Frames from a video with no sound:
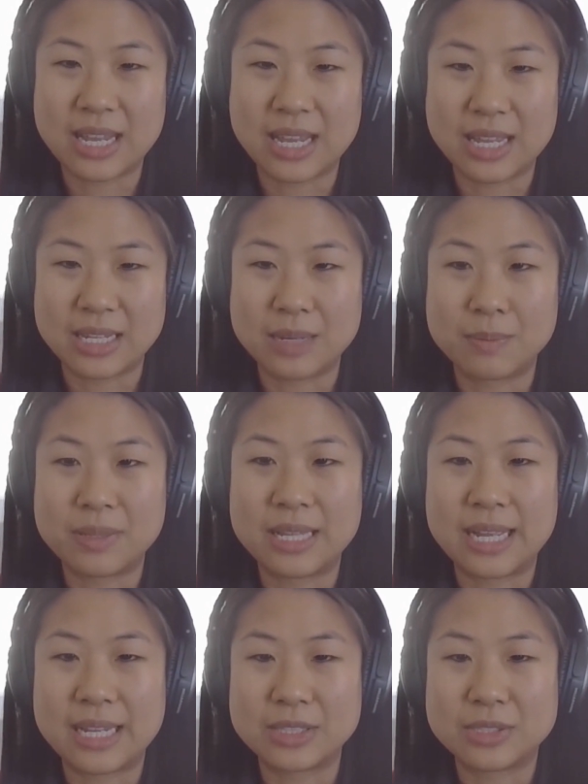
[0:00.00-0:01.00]
and
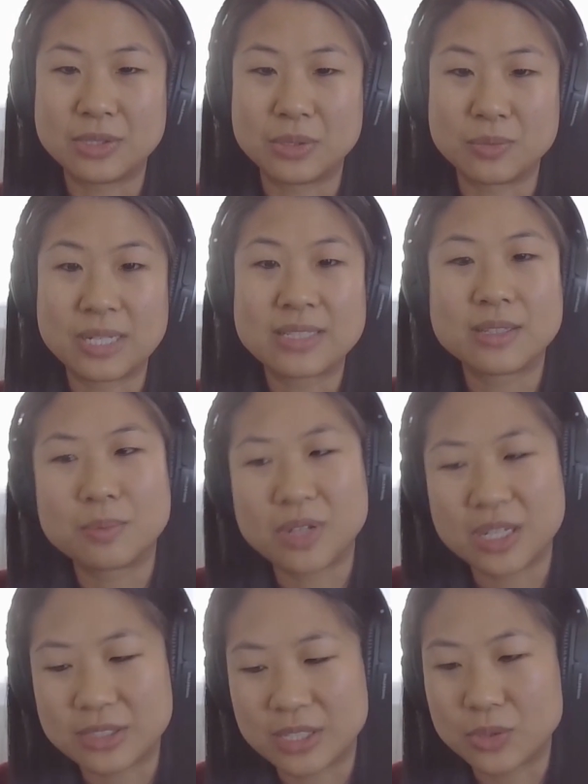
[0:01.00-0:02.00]
apply it to the rest of the
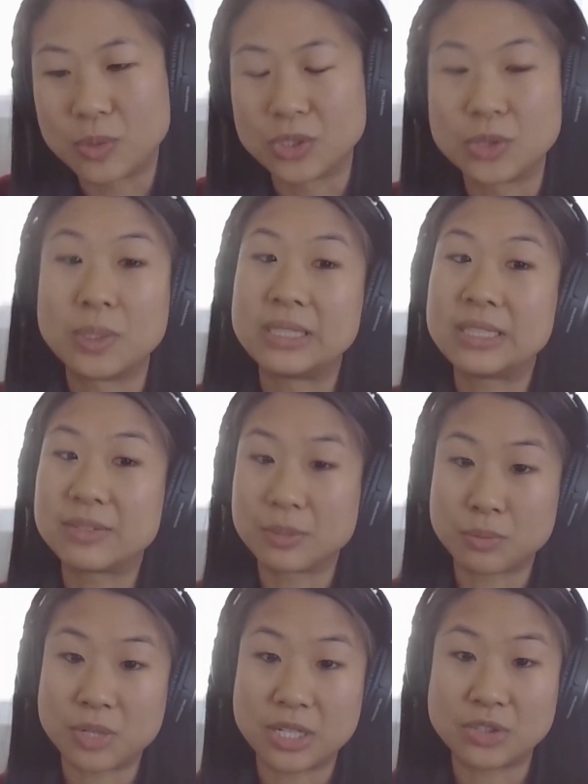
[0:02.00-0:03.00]
project or to a
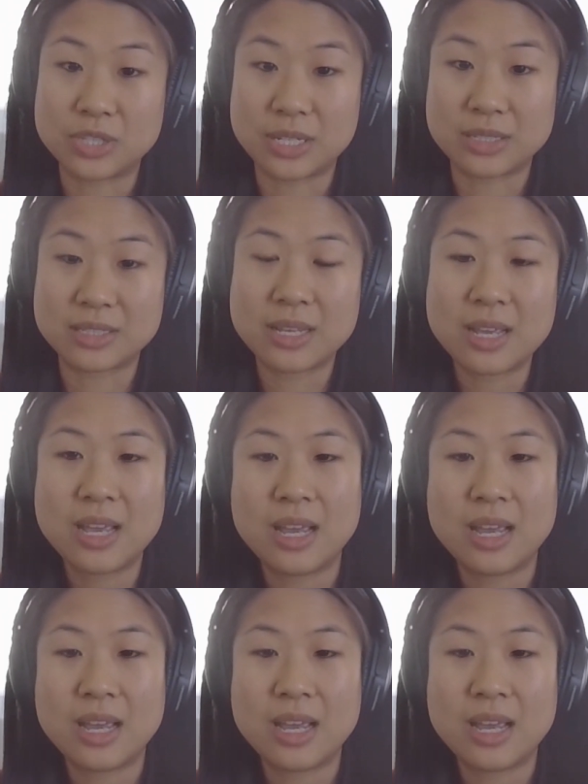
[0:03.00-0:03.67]
different project,